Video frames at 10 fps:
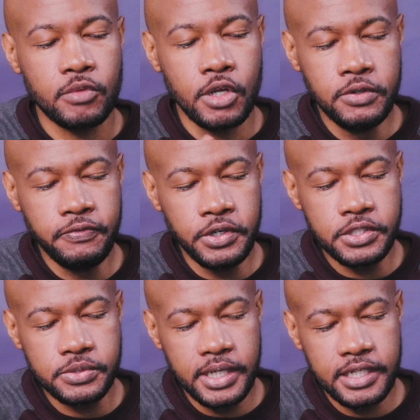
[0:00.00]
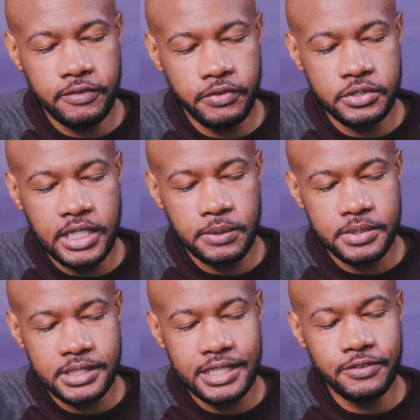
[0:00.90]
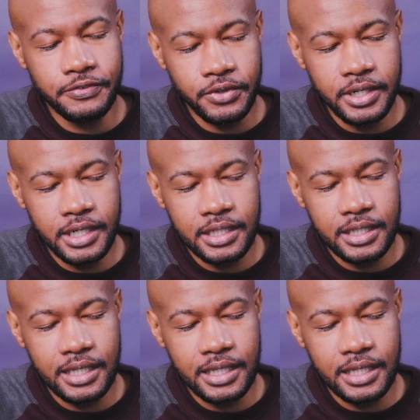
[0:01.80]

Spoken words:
On the Focusrite, the headphone jack was in the front.